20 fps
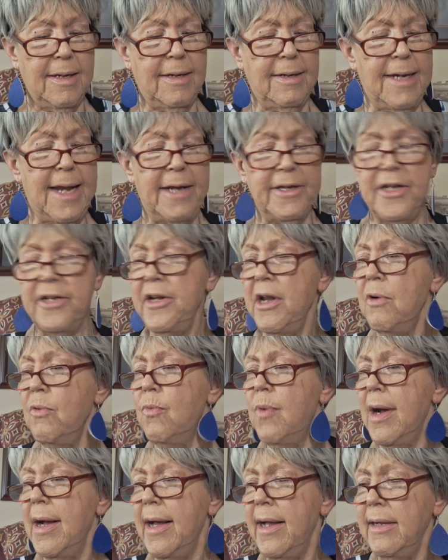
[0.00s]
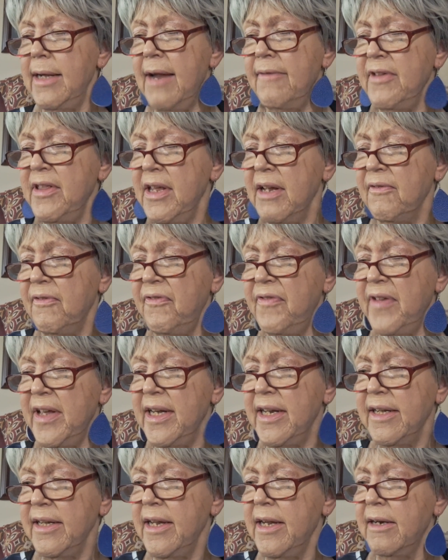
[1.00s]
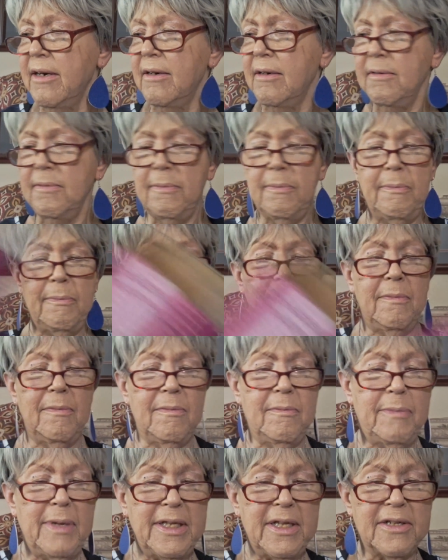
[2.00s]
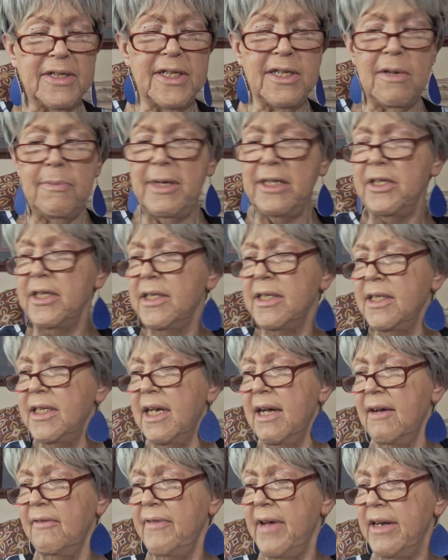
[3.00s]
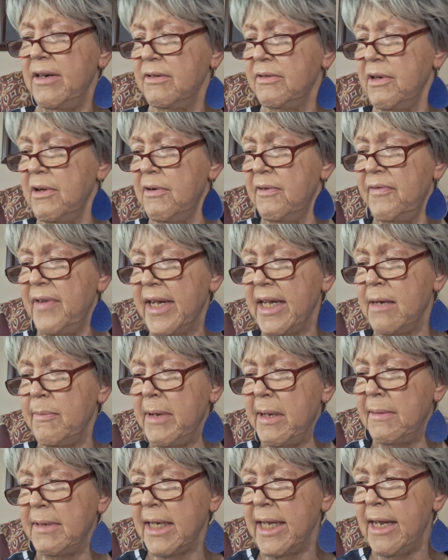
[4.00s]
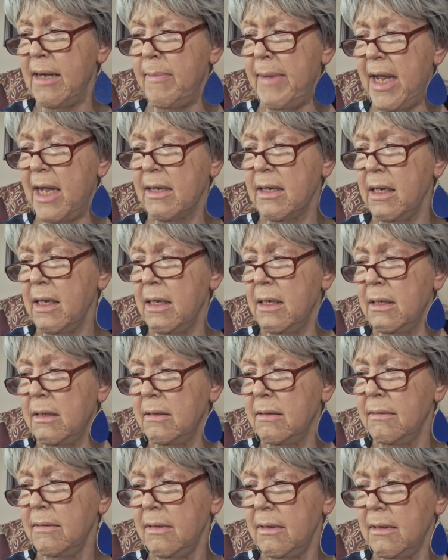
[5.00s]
Now, you know what? Everything fit in here, but there's so much stuff, I don't know if I'm going to be able to get it back in.